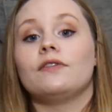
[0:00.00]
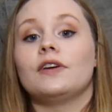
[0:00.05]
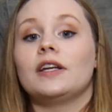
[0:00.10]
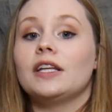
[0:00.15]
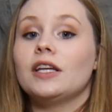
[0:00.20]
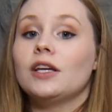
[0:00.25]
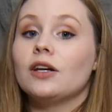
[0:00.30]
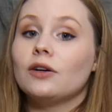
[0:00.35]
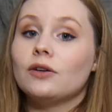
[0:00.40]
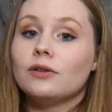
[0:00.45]

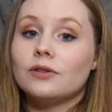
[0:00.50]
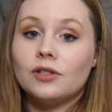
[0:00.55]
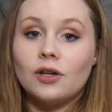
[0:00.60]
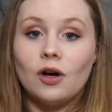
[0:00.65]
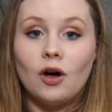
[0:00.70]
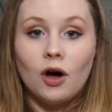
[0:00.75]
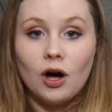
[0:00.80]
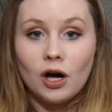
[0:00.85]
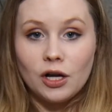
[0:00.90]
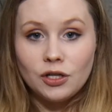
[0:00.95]
videos
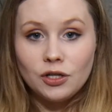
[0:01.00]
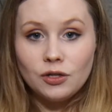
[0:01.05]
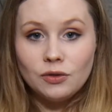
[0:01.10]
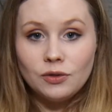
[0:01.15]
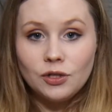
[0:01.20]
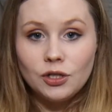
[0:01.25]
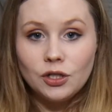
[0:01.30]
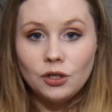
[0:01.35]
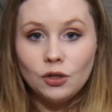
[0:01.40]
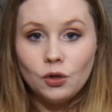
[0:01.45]
on
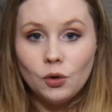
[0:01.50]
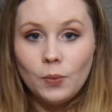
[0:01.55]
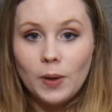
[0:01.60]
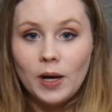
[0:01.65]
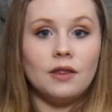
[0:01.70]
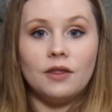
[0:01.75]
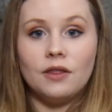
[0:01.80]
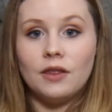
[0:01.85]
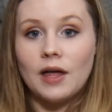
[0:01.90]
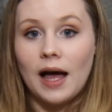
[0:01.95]
YouTube
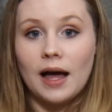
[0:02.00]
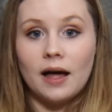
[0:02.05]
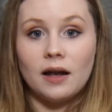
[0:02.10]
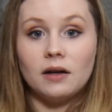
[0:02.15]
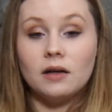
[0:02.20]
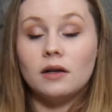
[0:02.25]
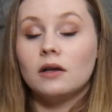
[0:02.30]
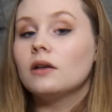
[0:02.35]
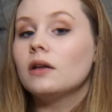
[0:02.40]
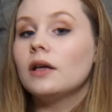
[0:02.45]
that
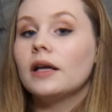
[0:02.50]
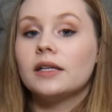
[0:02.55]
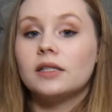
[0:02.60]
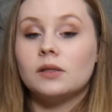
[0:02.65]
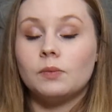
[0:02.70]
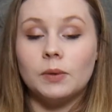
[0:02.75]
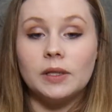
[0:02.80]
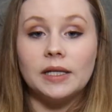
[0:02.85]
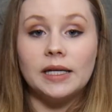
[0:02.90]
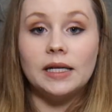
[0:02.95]

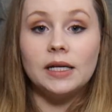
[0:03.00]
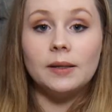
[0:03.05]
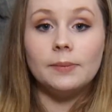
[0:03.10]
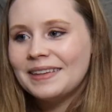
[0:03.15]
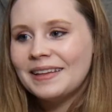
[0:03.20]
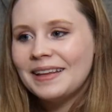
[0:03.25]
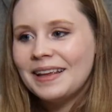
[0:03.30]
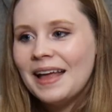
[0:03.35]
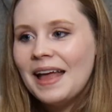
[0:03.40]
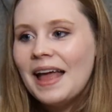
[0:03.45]
explain it.
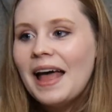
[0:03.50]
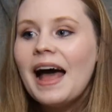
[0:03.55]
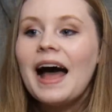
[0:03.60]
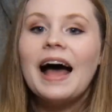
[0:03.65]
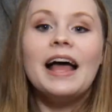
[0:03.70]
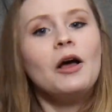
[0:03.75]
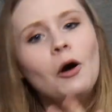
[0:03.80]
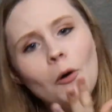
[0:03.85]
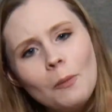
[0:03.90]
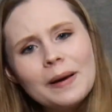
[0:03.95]

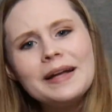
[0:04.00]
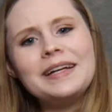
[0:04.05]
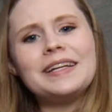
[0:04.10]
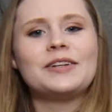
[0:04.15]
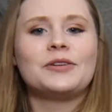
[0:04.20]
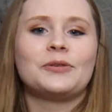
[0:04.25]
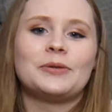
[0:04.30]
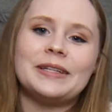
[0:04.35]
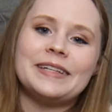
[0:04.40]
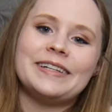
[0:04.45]
I hope I
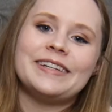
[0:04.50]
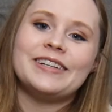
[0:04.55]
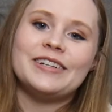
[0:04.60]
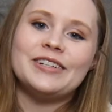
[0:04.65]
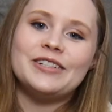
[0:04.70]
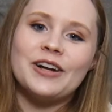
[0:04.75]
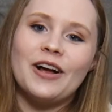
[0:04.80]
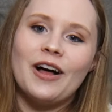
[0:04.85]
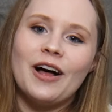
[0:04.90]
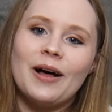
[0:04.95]
did a really
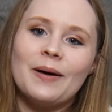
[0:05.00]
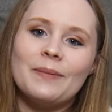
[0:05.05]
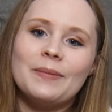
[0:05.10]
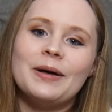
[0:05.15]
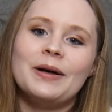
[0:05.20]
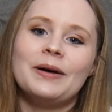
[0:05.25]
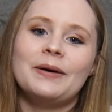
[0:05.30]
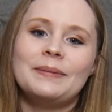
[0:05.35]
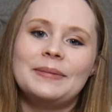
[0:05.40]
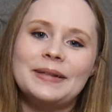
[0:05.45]
good job.
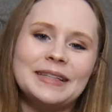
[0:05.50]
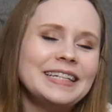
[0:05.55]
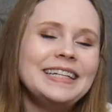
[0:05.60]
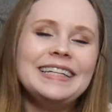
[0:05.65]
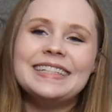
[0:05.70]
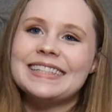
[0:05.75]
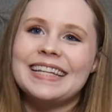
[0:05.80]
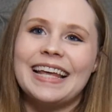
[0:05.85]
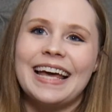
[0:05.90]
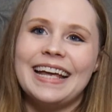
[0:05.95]

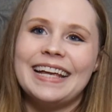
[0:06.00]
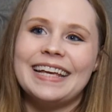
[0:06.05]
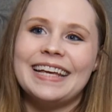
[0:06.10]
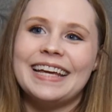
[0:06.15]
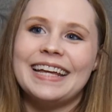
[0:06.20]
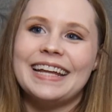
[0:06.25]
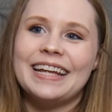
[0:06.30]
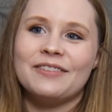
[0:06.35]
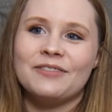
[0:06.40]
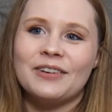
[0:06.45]
Please like
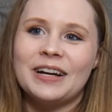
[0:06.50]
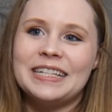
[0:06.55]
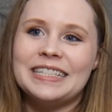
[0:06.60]
it if I